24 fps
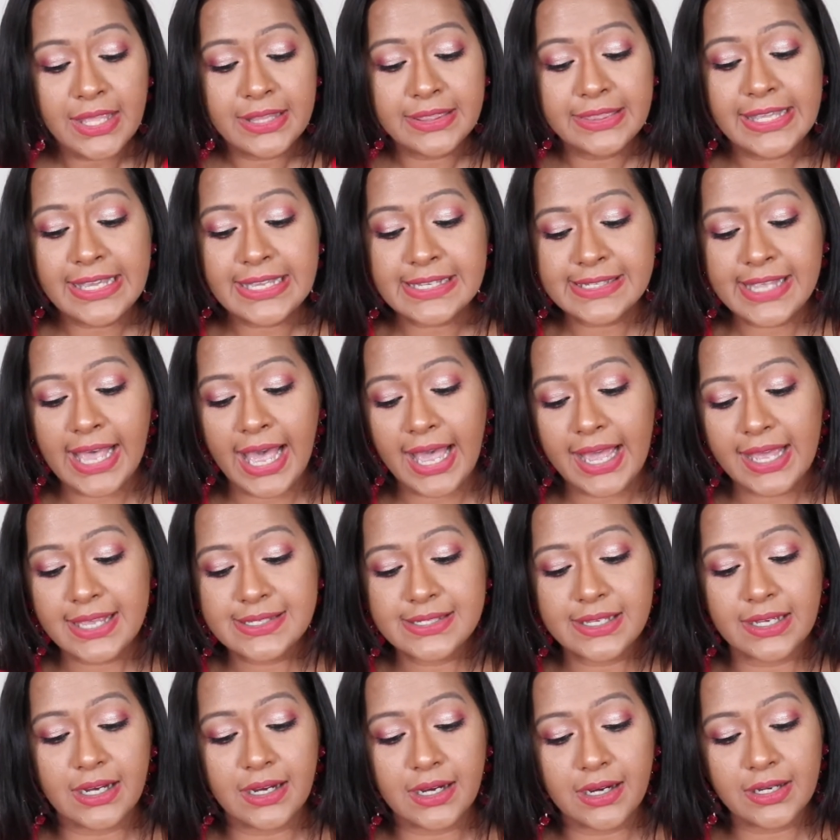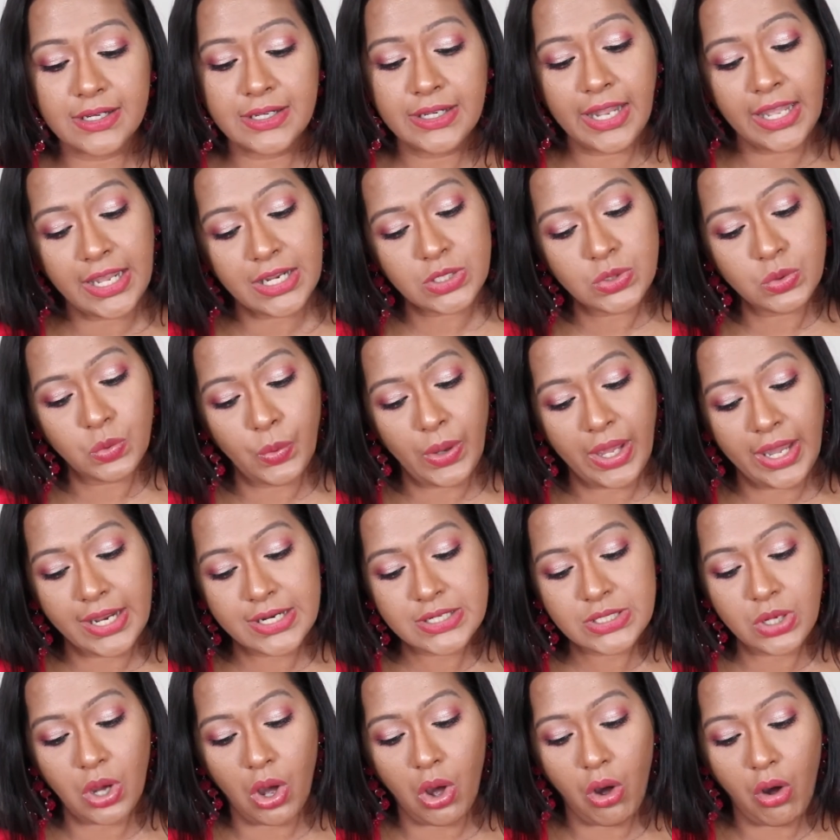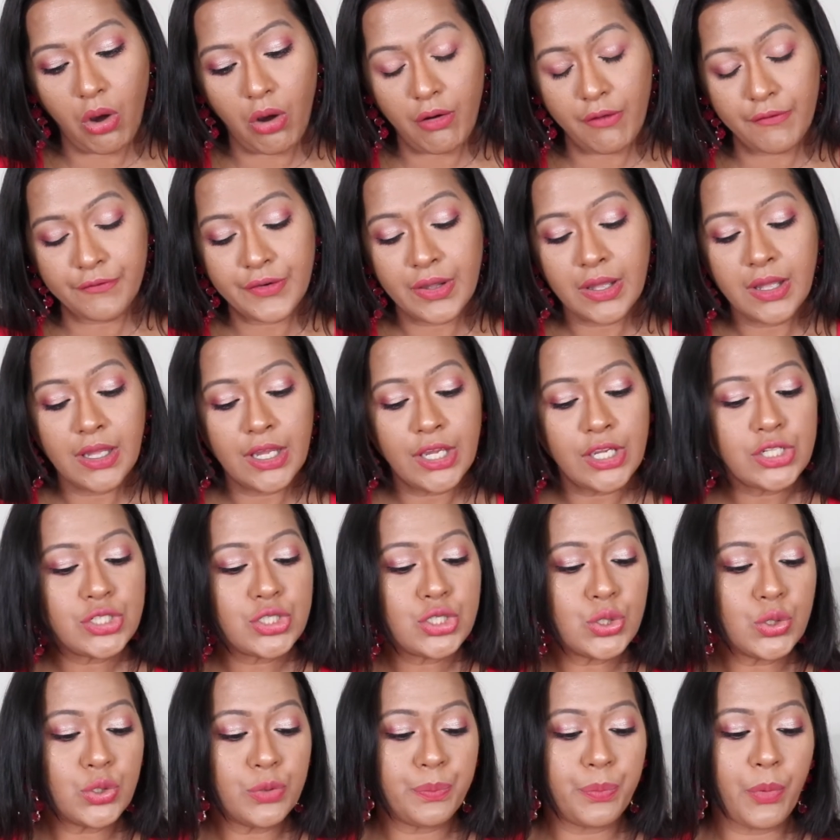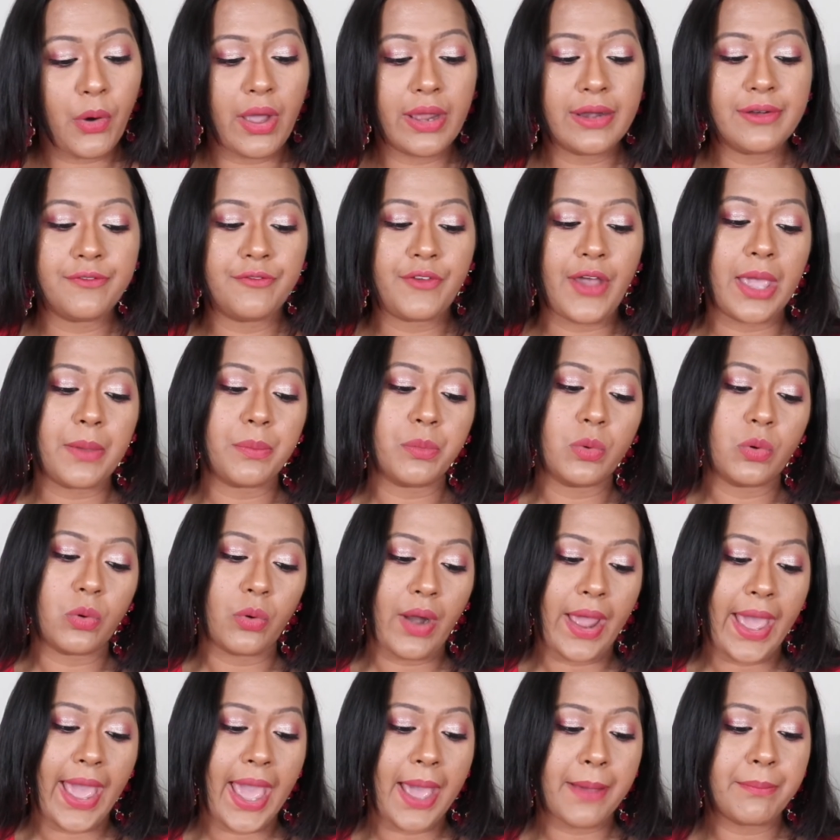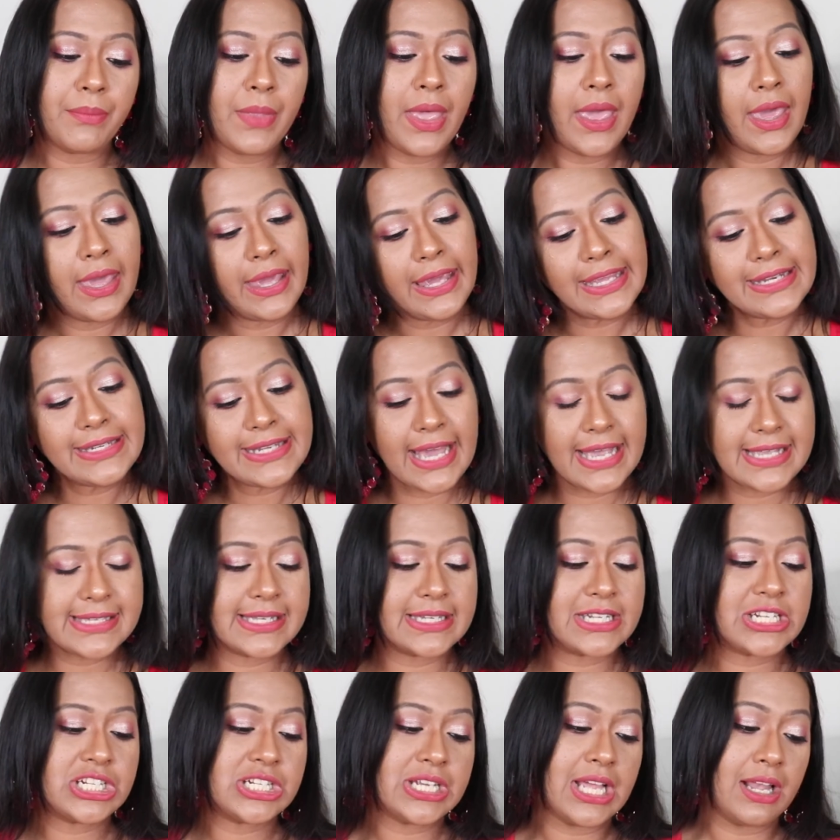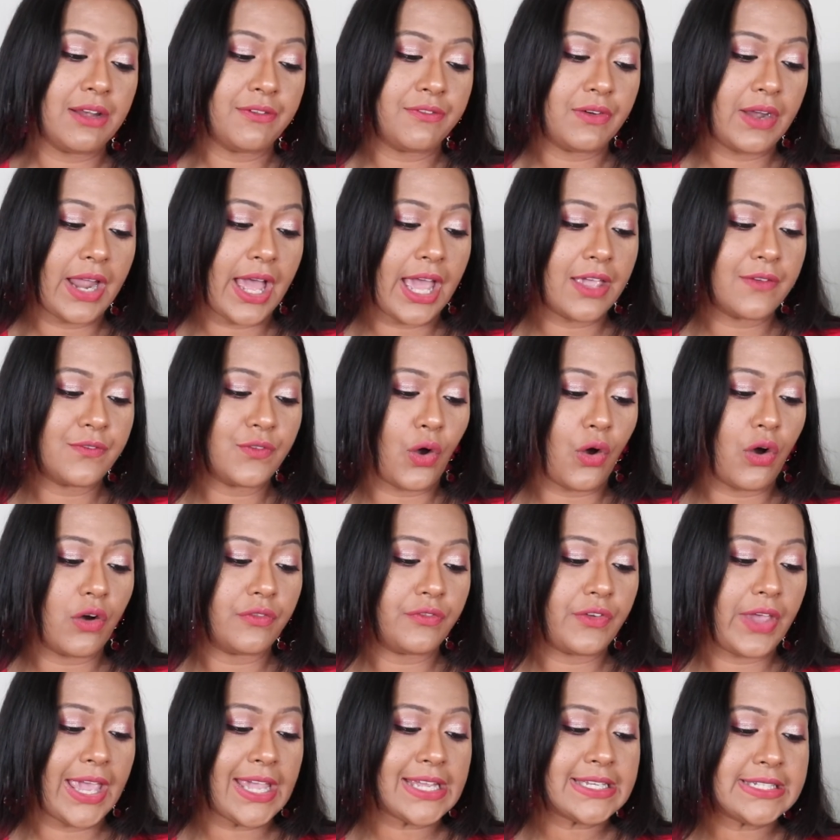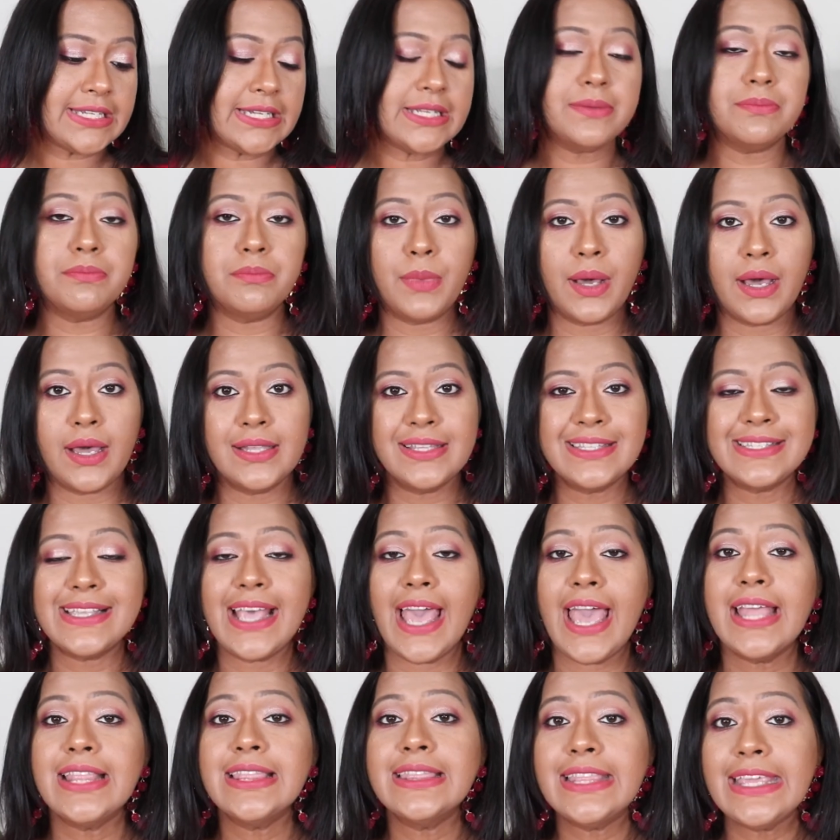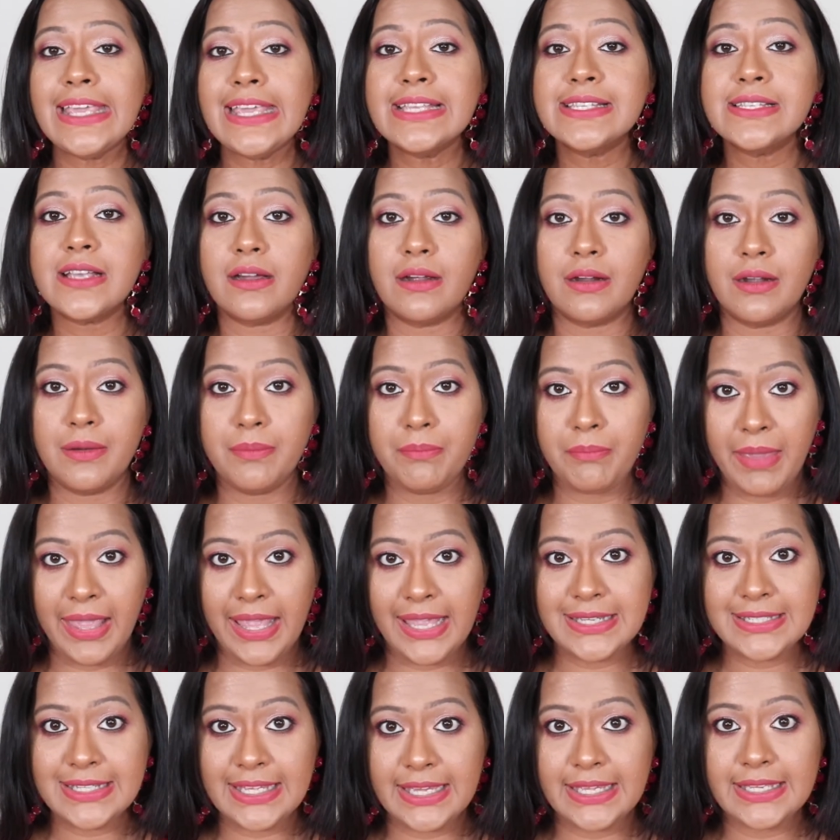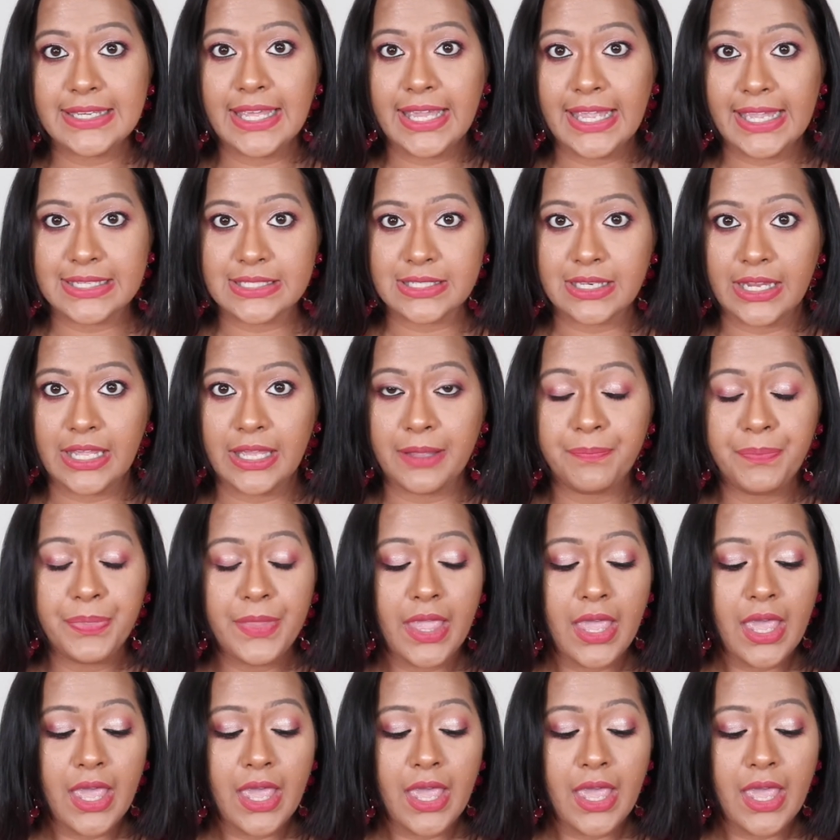This has a net weight of 2.5 gram. It has a shelf life of 18 months and these are made in Italy.